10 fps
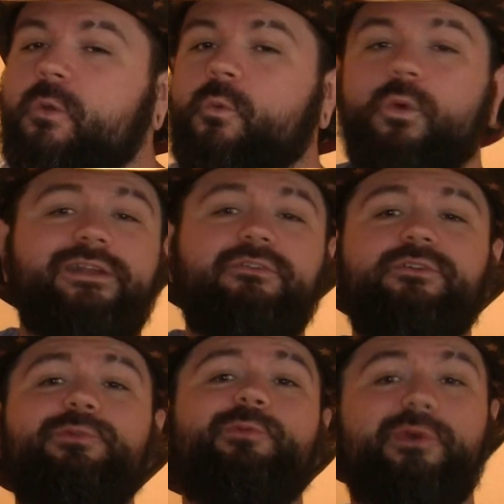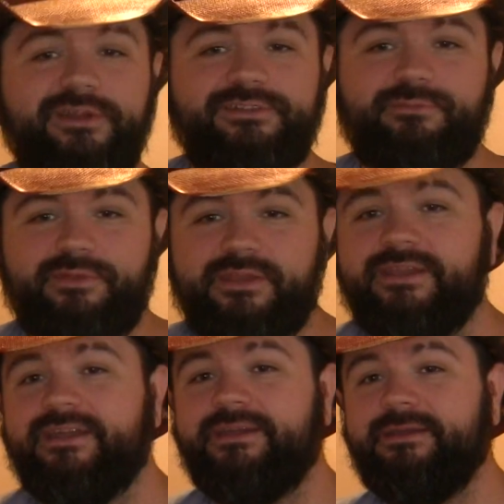whatever you want it to
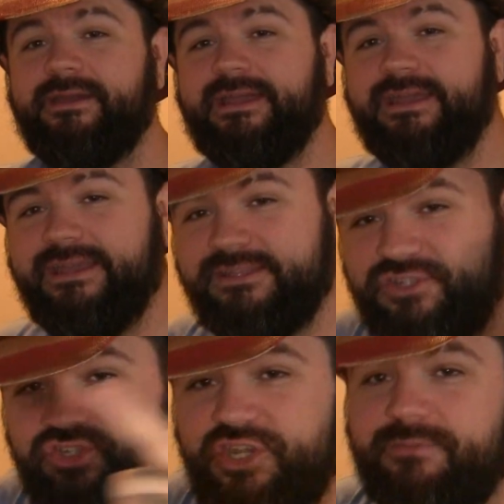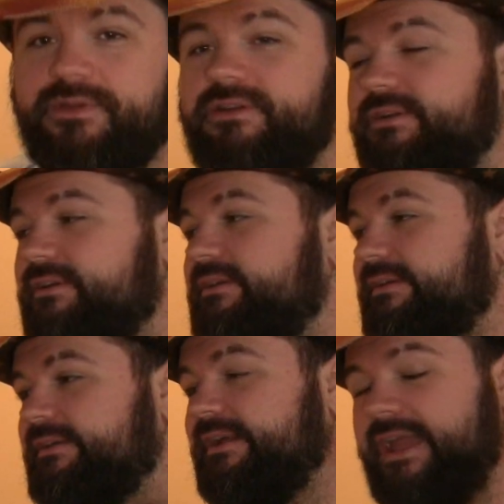be. It's cheap
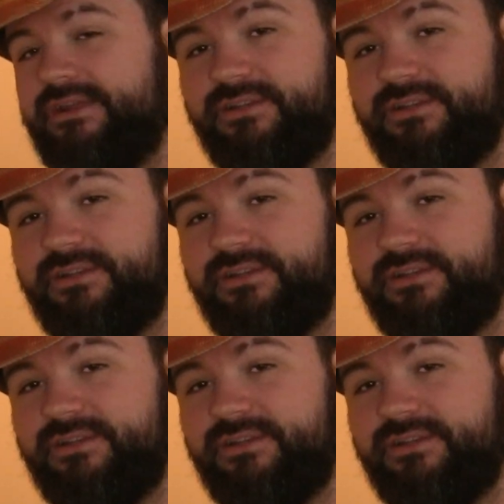and